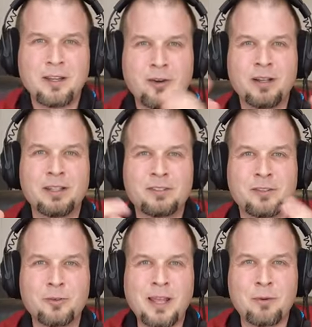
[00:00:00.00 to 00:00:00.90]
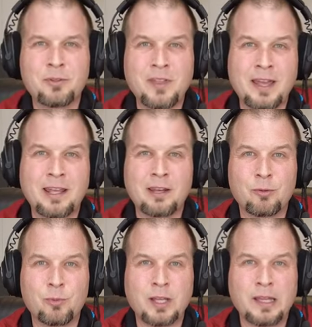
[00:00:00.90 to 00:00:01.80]
All right, so now with that out of
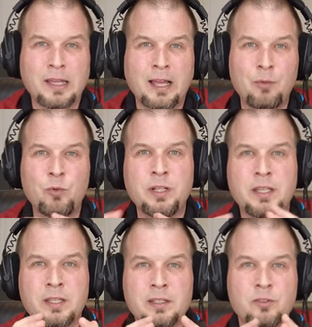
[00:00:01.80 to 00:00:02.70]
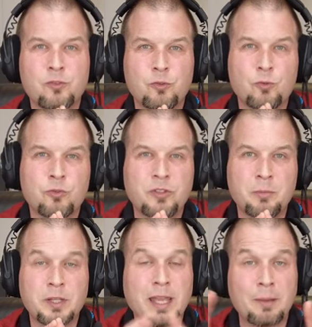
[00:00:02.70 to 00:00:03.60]
the way, I want to get into
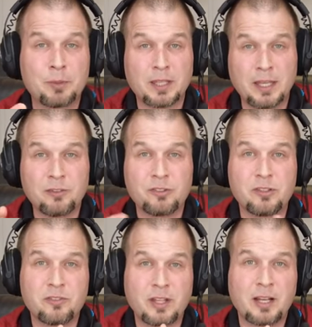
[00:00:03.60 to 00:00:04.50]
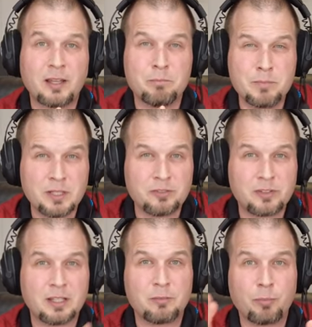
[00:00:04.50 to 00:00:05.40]
some of the applications that I
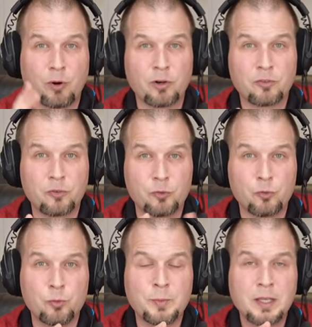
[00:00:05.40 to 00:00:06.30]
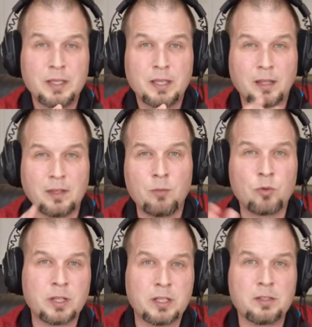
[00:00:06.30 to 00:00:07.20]
missed in part two, and then
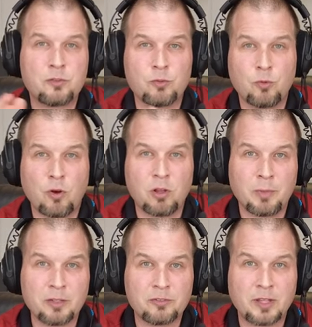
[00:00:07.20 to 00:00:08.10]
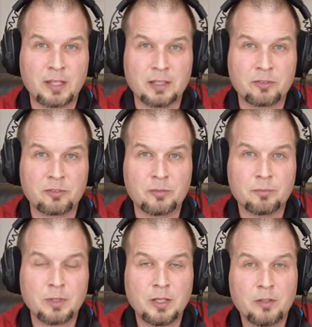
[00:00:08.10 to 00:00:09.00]
we'll get into all of my settings.
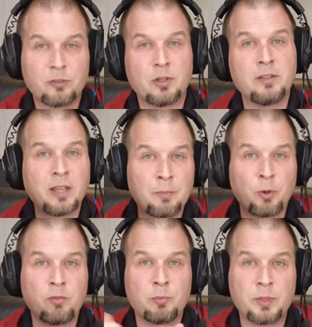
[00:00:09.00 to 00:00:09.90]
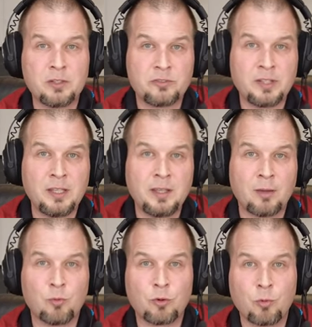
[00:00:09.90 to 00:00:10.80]
So let's hop over to the PC
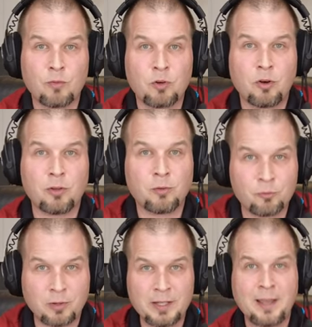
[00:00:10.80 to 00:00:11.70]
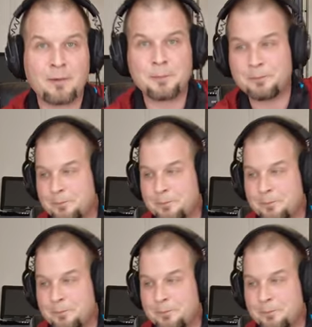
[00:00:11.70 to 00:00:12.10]
and we'll go over all those right now.